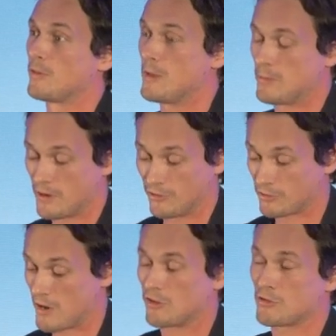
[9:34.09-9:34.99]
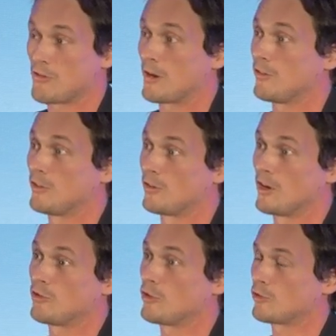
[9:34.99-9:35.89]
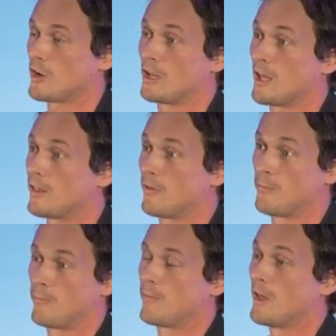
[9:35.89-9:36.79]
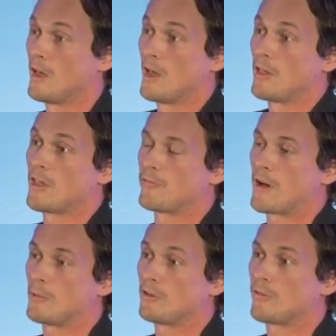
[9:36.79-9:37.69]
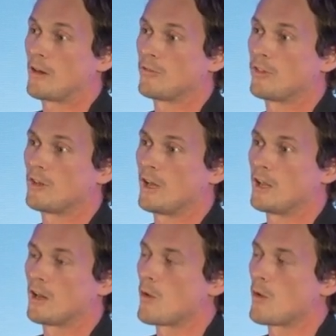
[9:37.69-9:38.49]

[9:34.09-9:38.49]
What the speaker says: the people that are scratching around in the dirt just trying to get their families fed for the day.